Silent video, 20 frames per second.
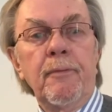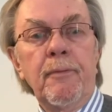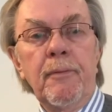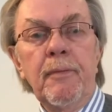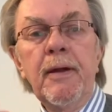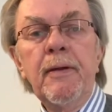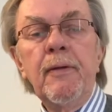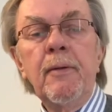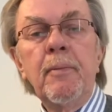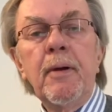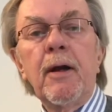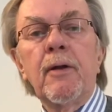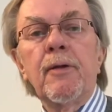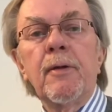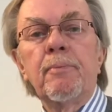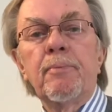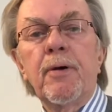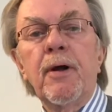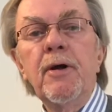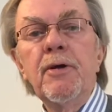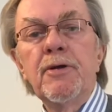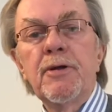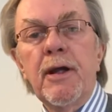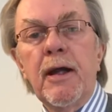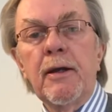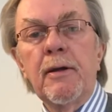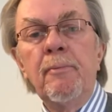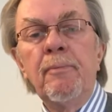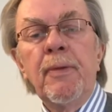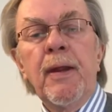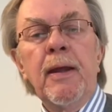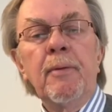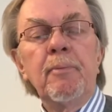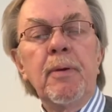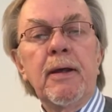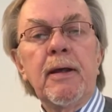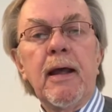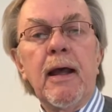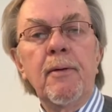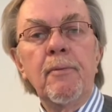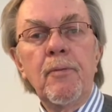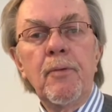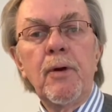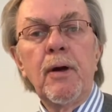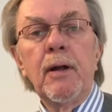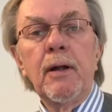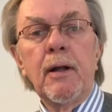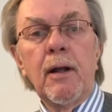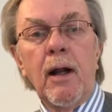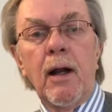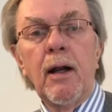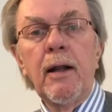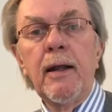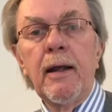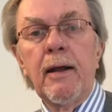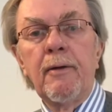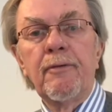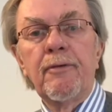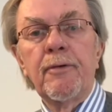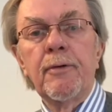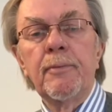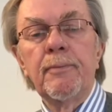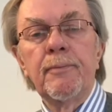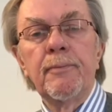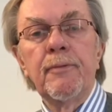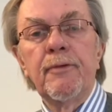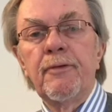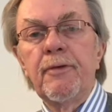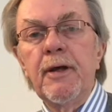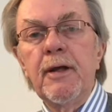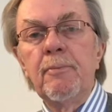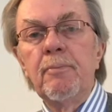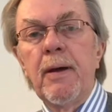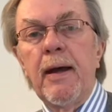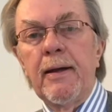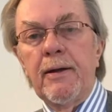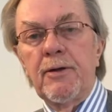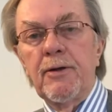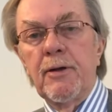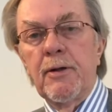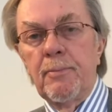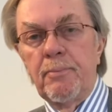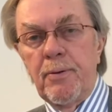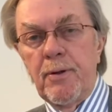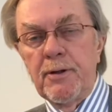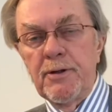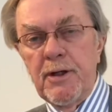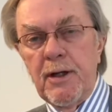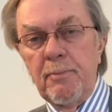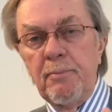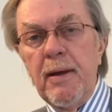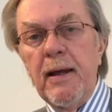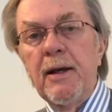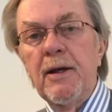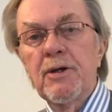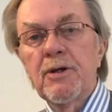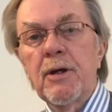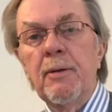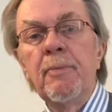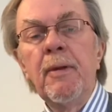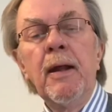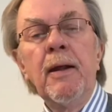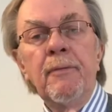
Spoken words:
In the middle of the project, it became really clear from feedback to the project manager